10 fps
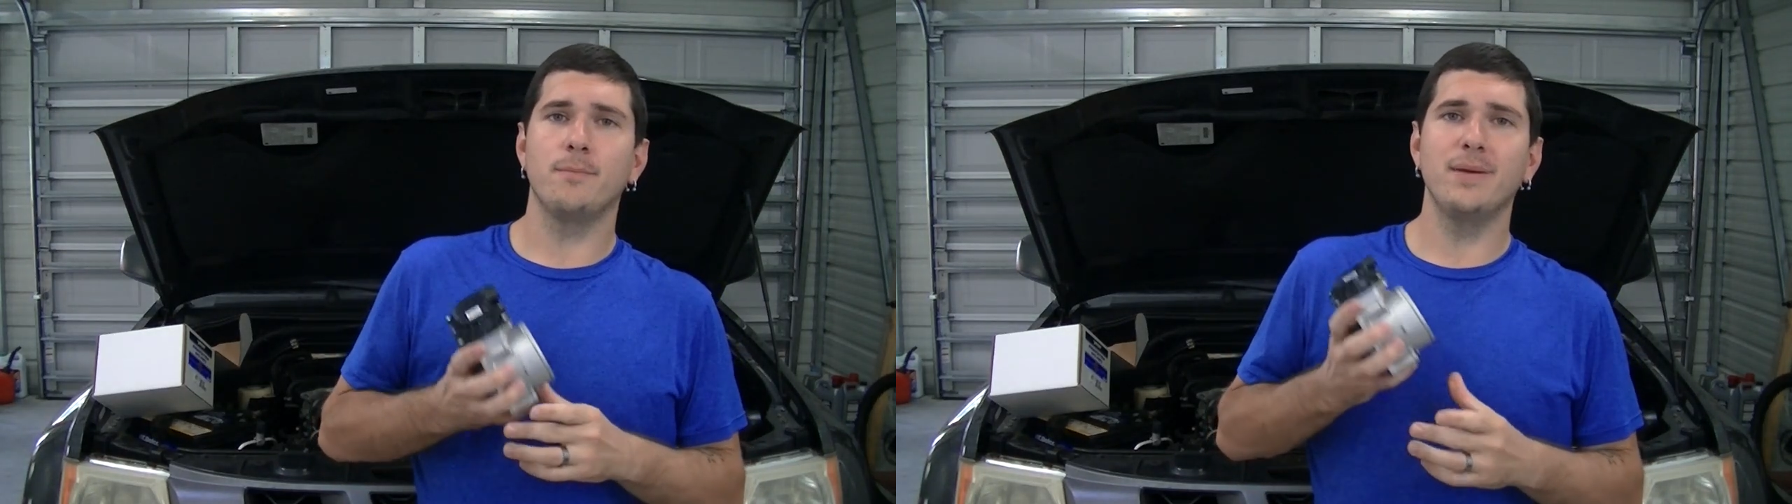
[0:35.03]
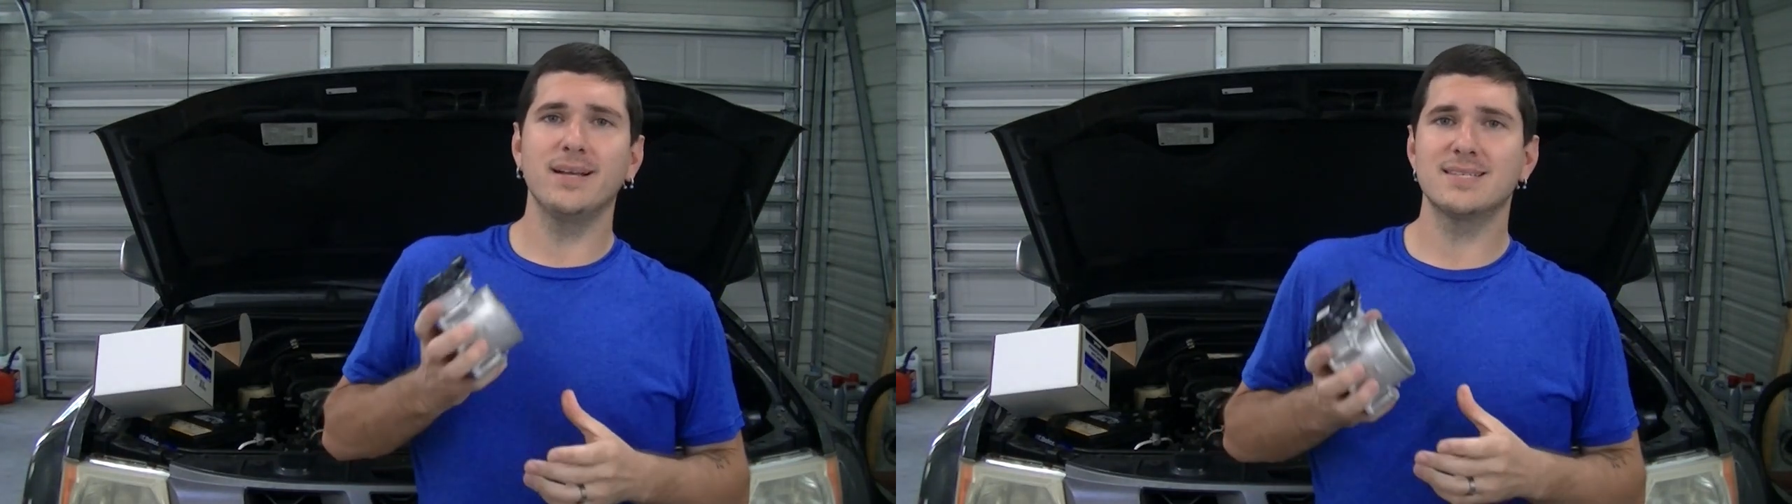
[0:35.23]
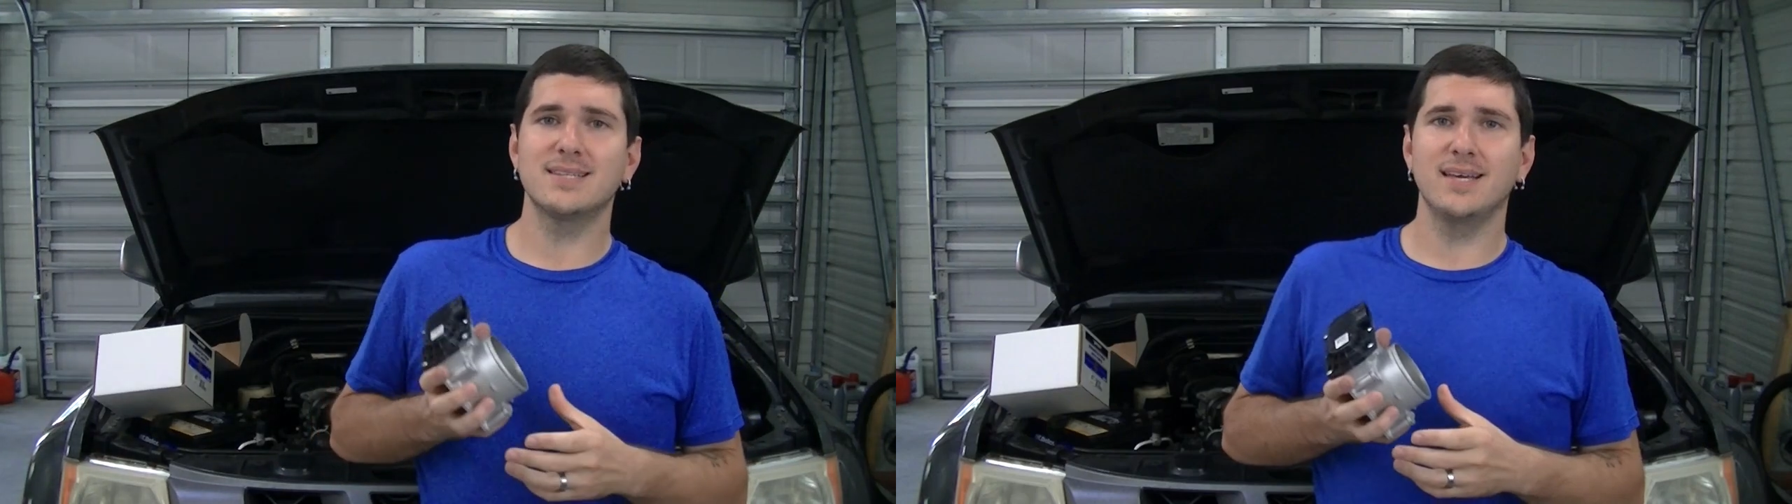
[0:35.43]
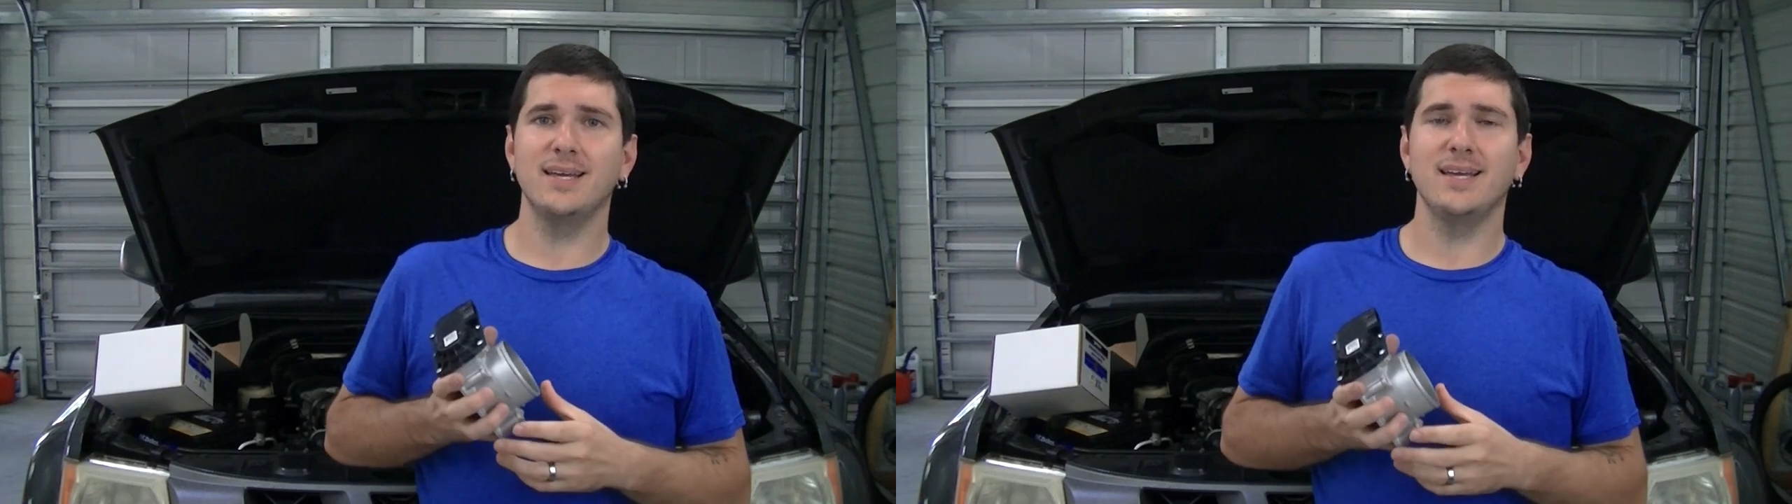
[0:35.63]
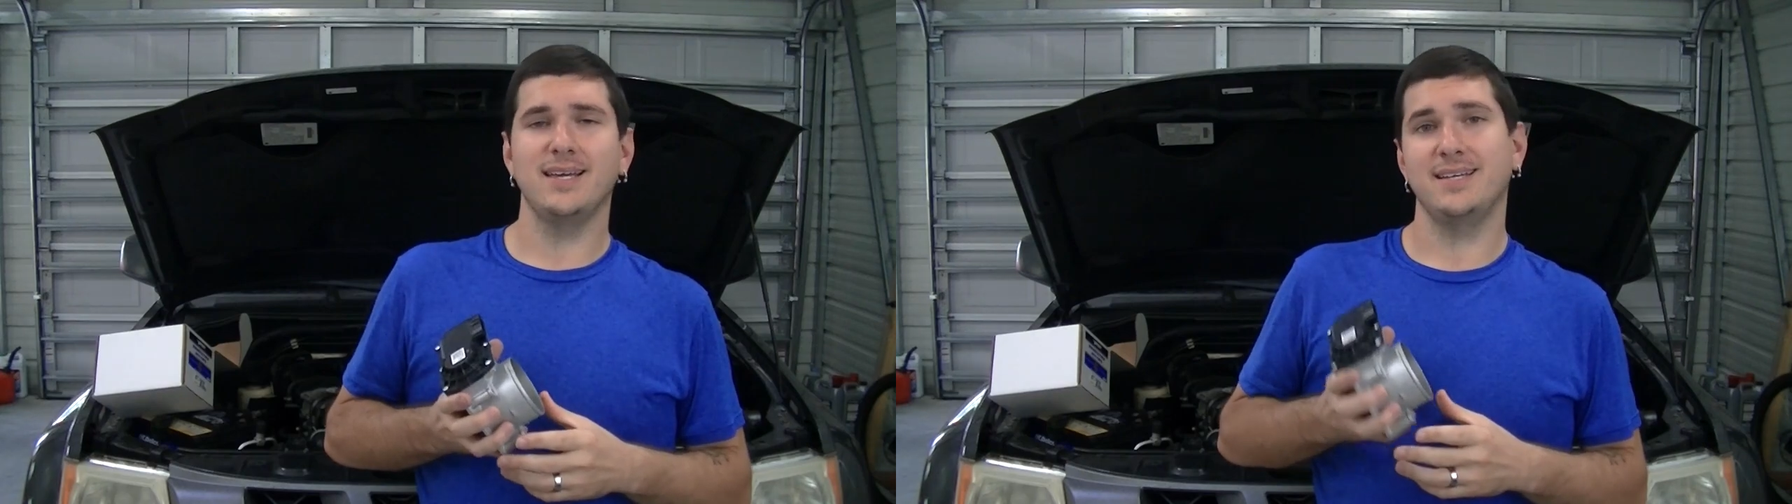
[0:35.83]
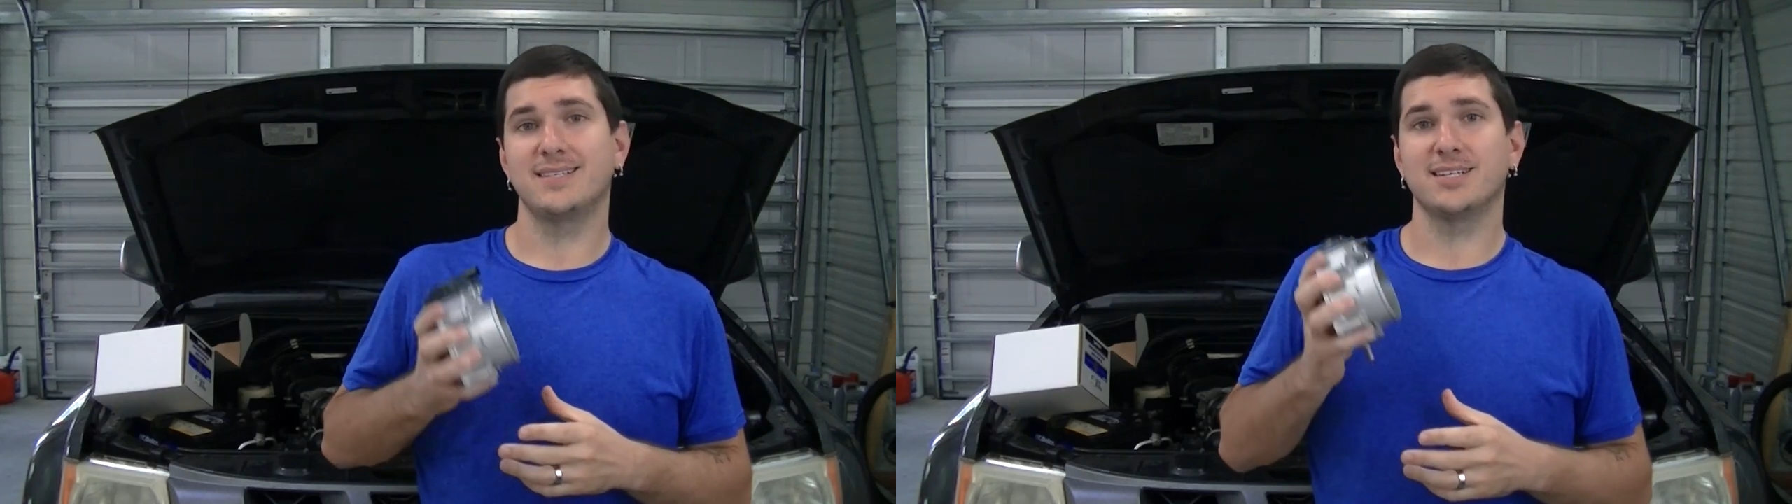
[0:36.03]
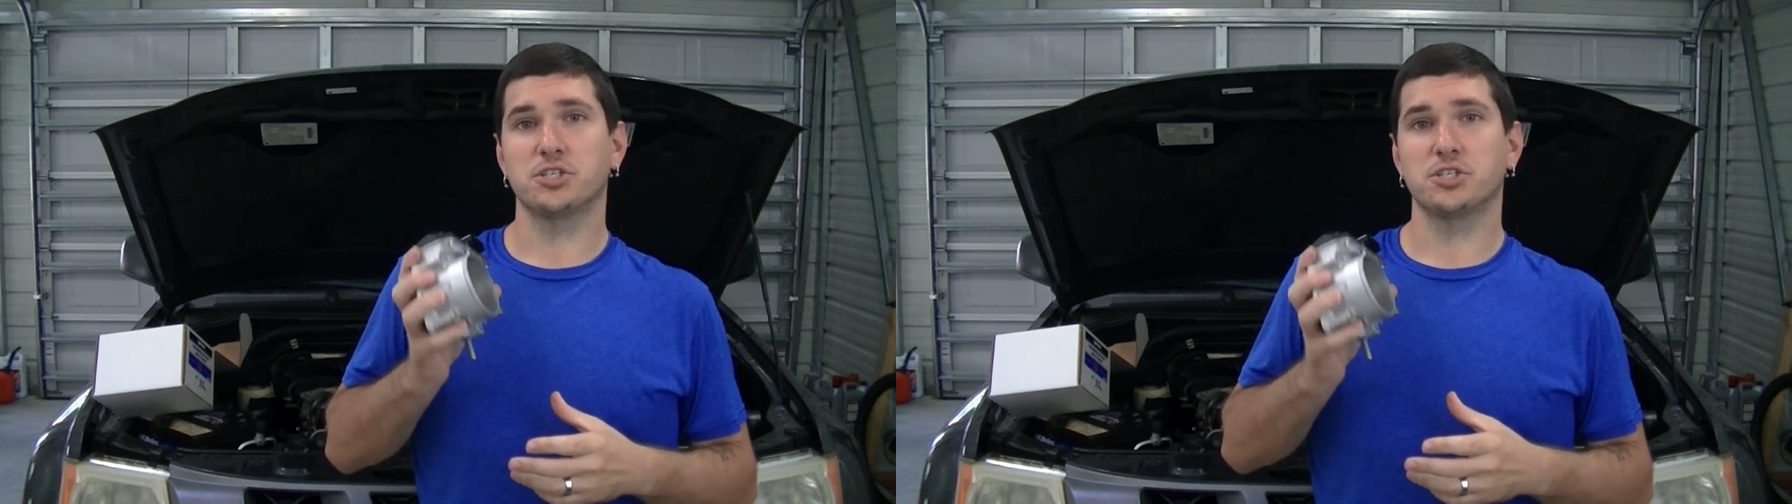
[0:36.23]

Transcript: the biggest thing is